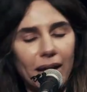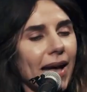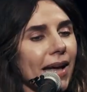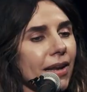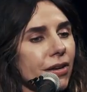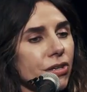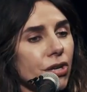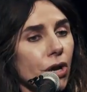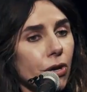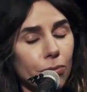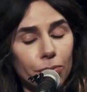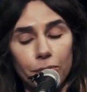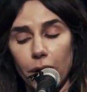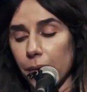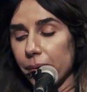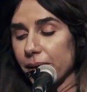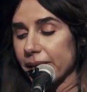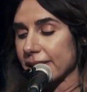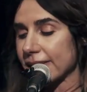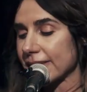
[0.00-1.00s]
and
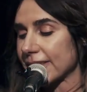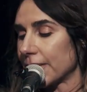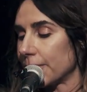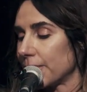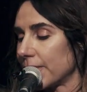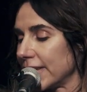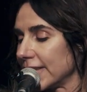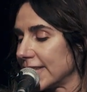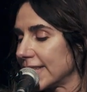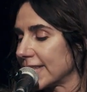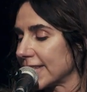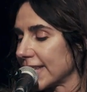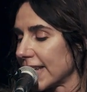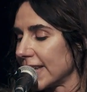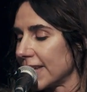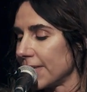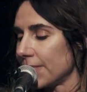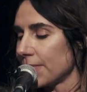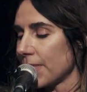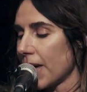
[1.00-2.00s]
heroics it may
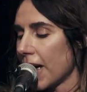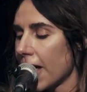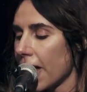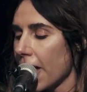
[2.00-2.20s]
seem,